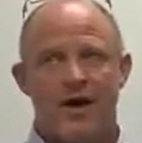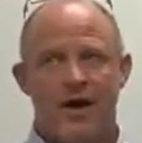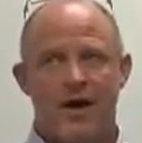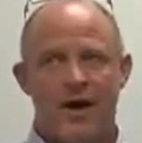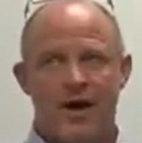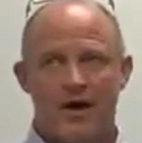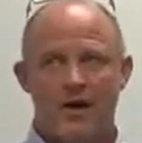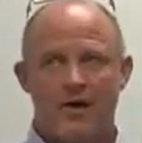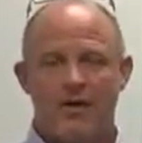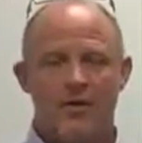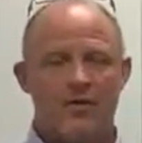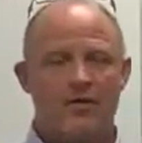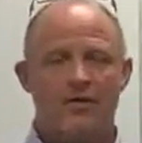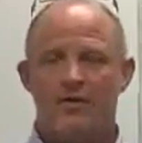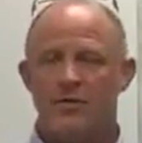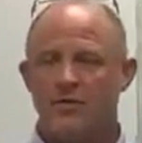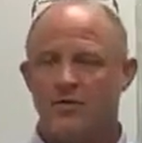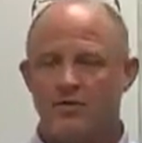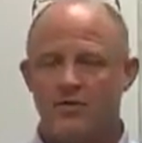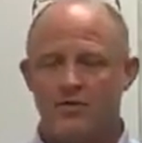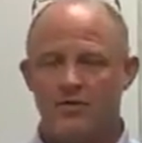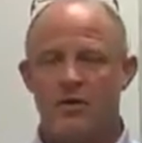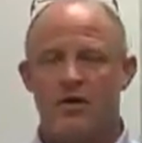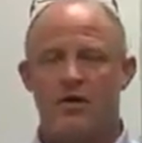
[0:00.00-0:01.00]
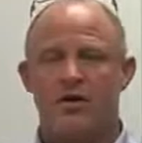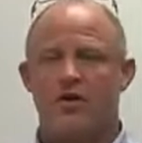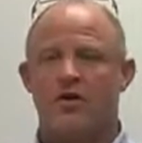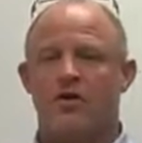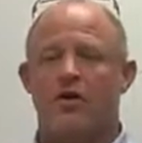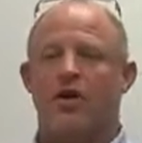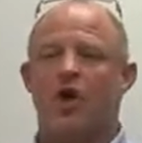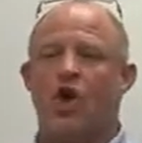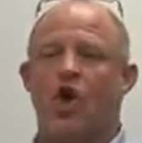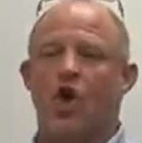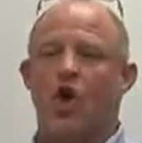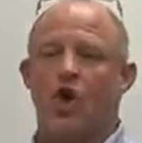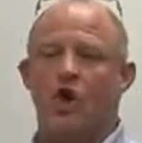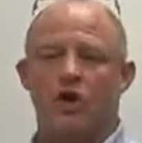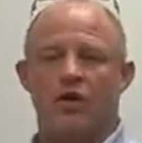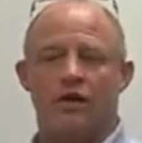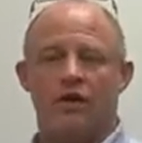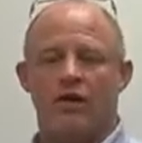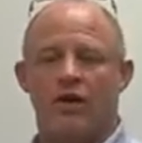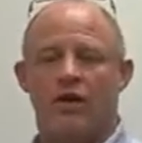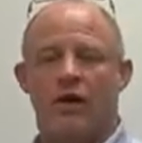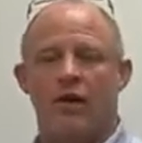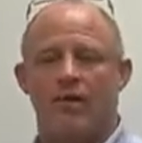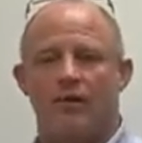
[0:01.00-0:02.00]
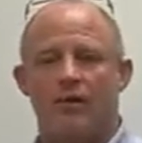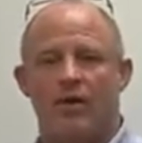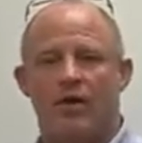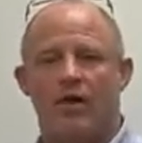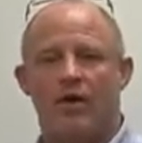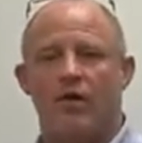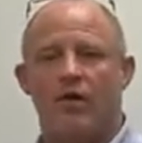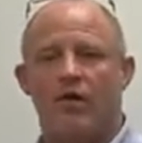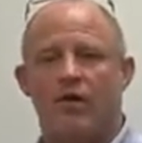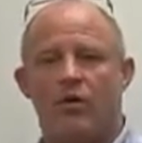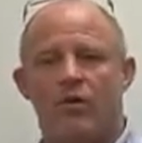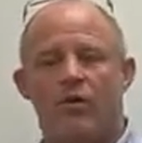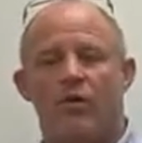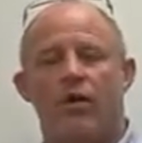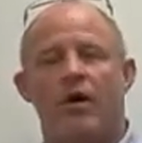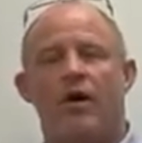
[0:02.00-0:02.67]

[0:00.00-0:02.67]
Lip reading: I learned this trick a long time ago.